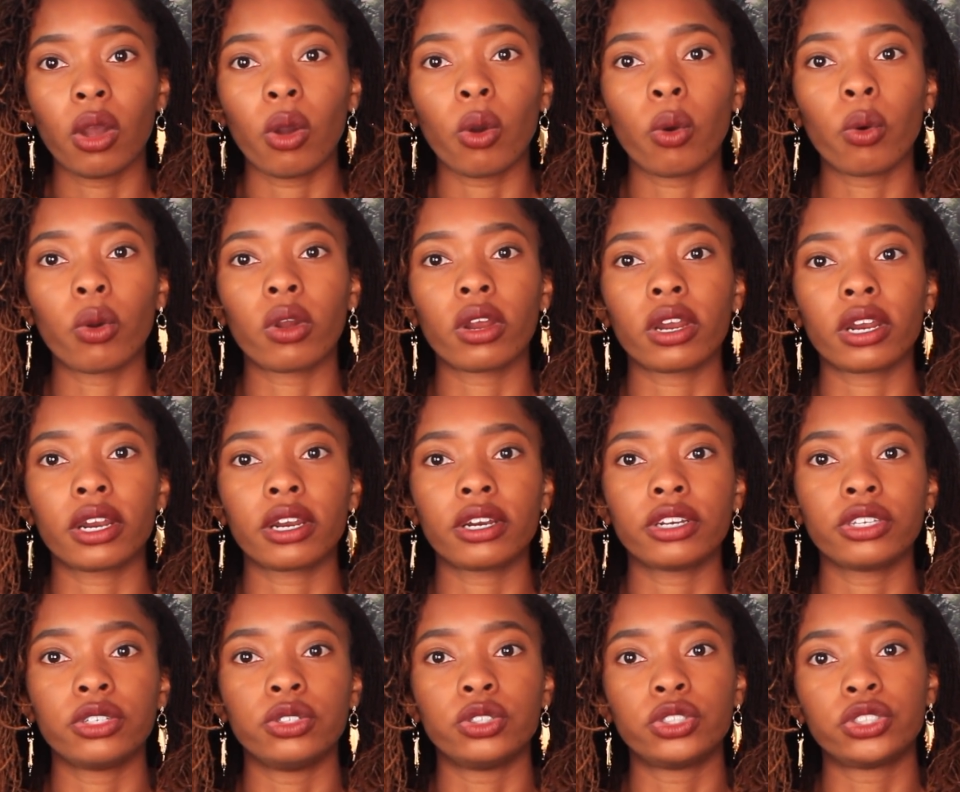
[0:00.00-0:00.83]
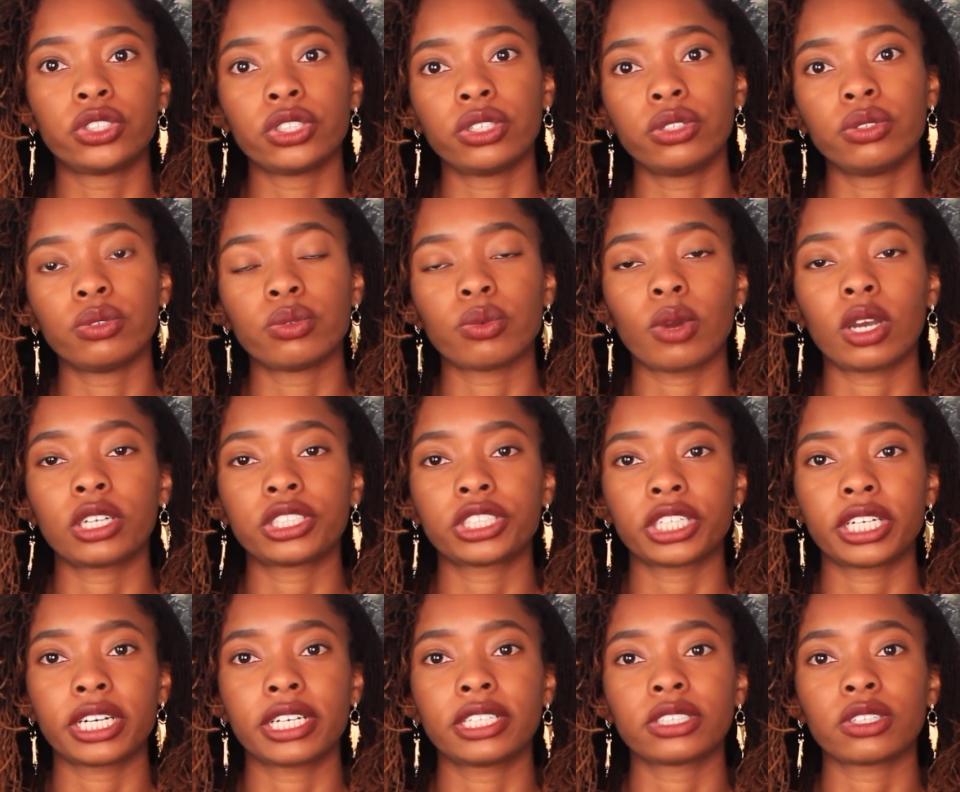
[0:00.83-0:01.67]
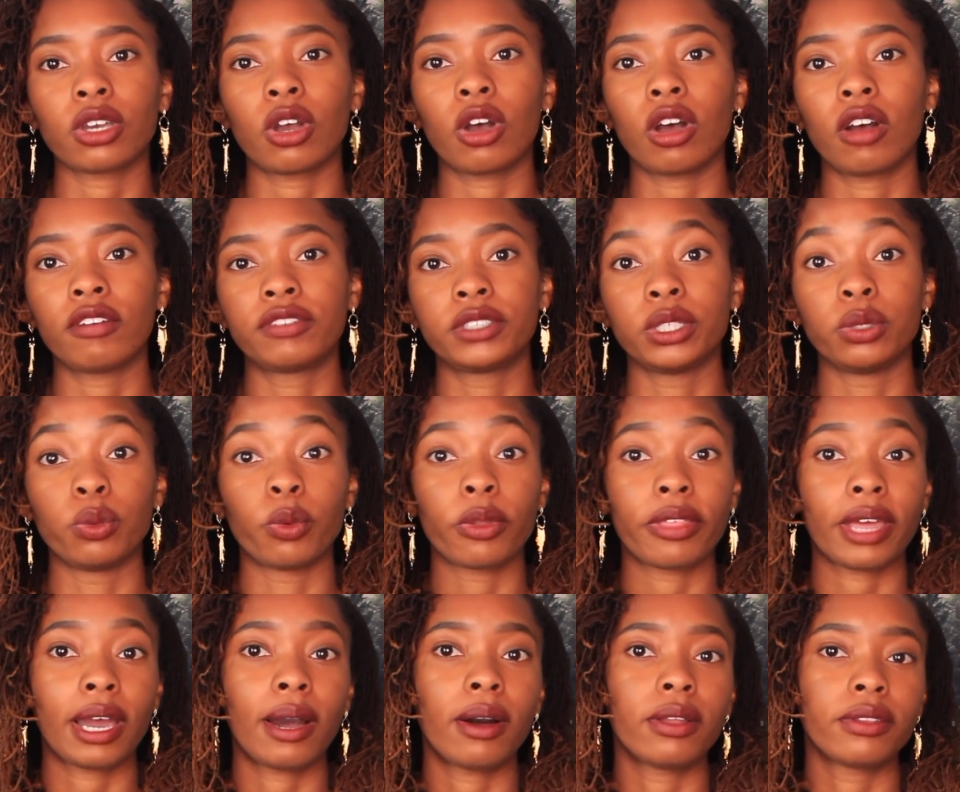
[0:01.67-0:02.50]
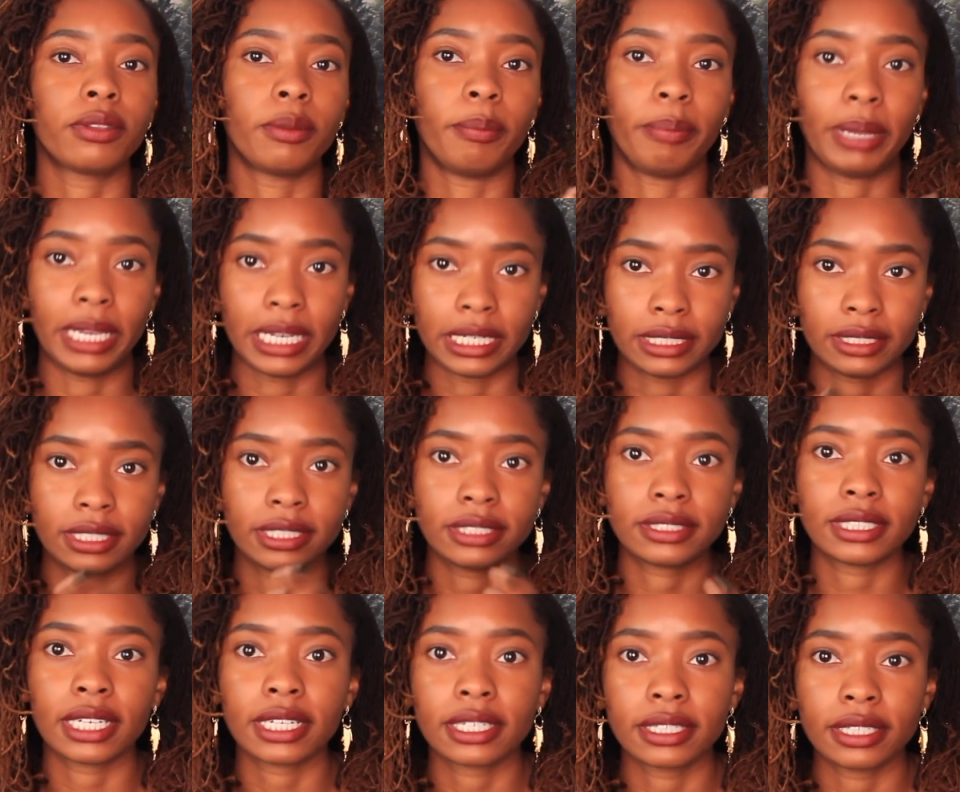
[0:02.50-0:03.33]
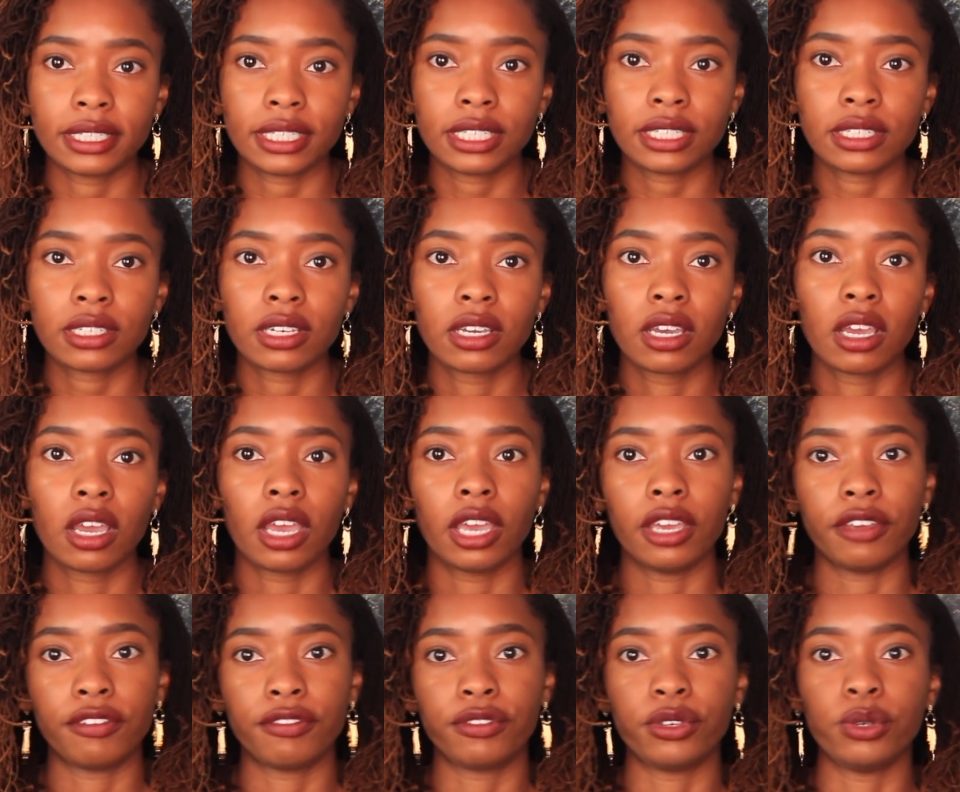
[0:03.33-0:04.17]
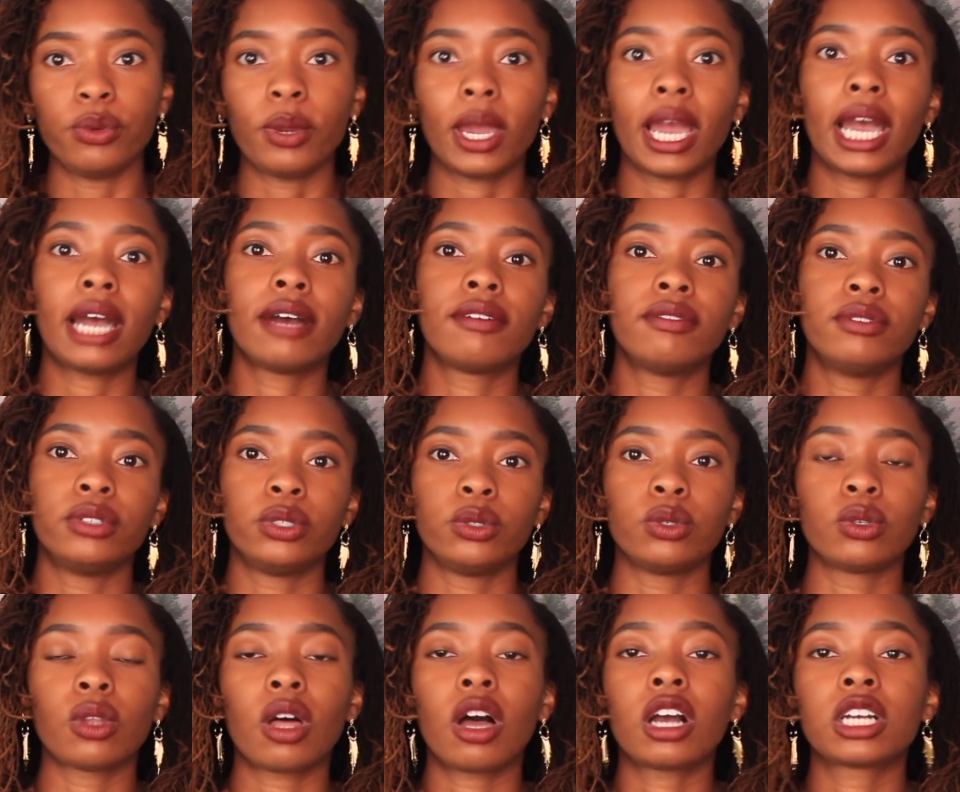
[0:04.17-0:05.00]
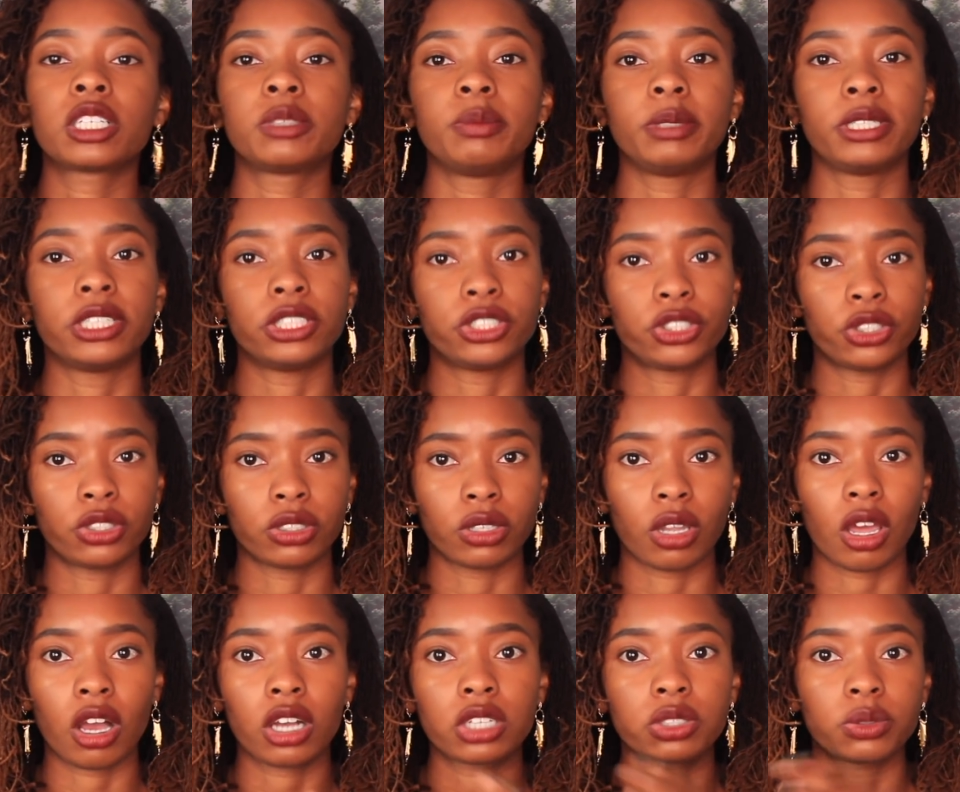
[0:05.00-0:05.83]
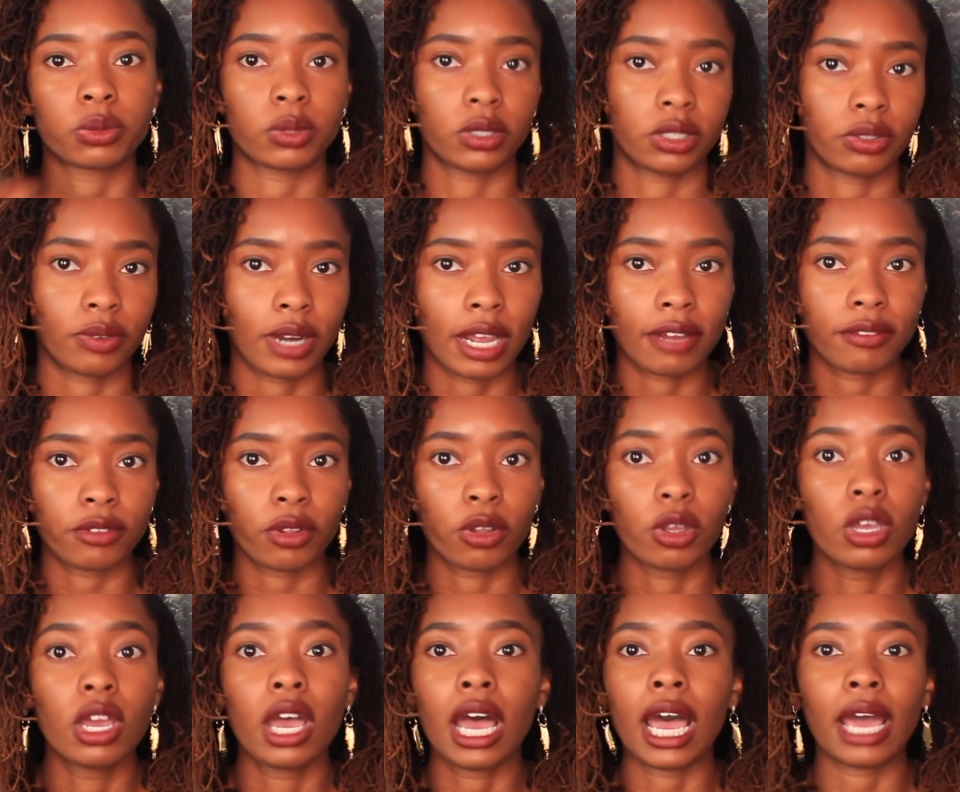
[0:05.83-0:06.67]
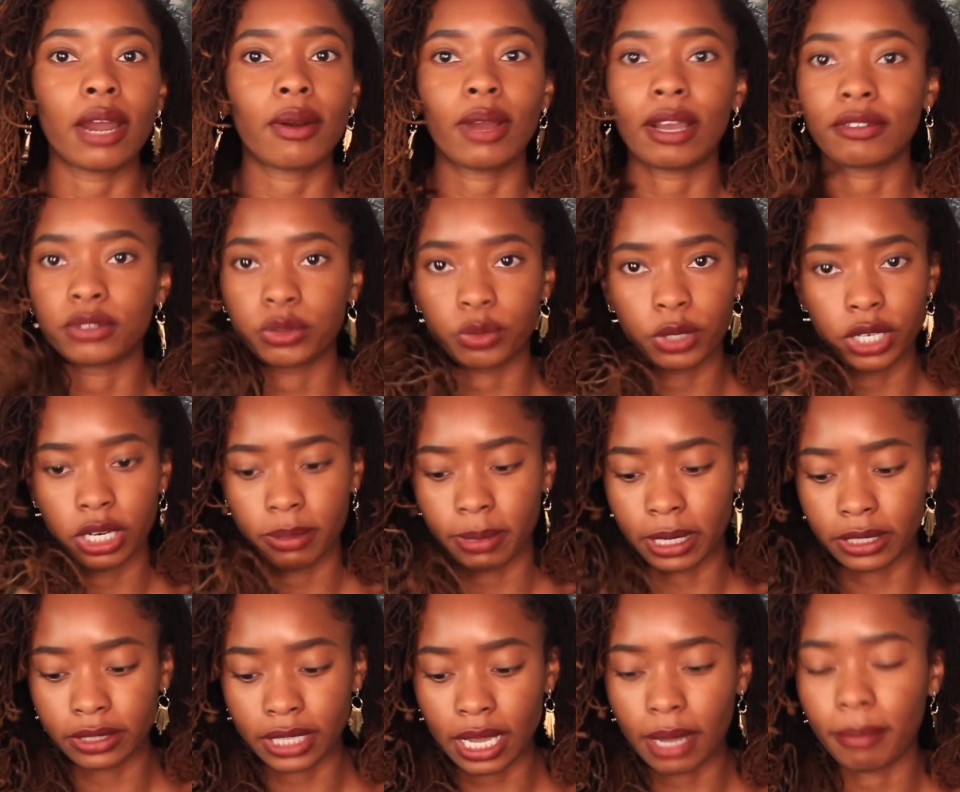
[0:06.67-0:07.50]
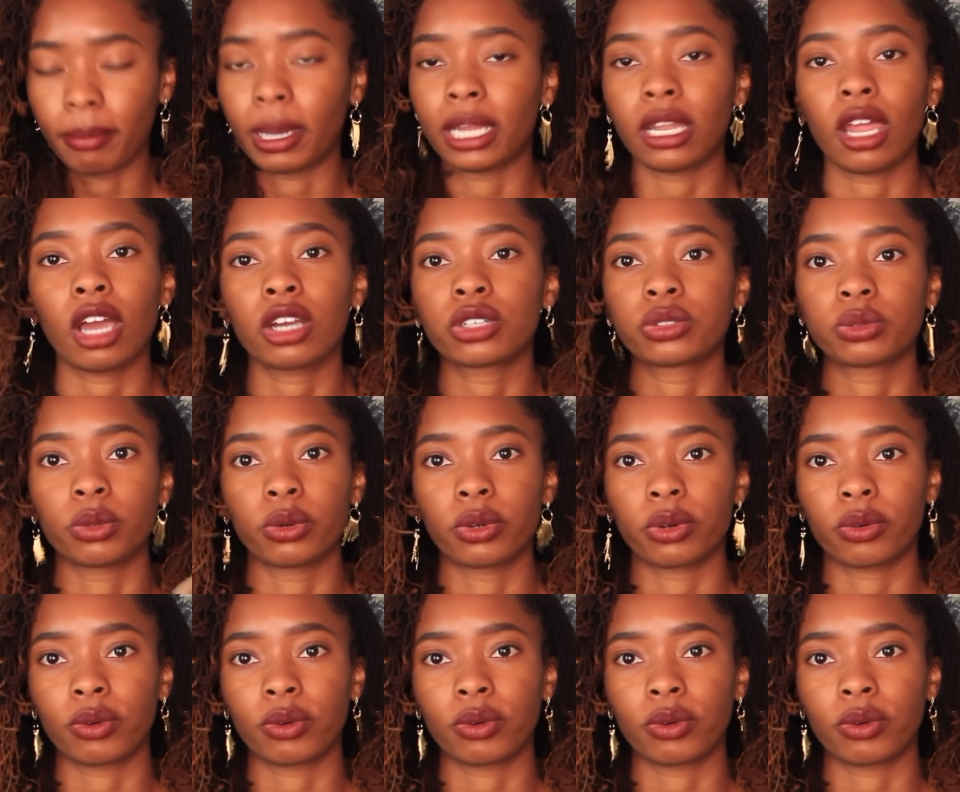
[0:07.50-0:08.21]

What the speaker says: or you shouldn't wash your hair as often without the banding technique if you have new locks, because your locks will unravel. I don't have to worry about that. My locks won't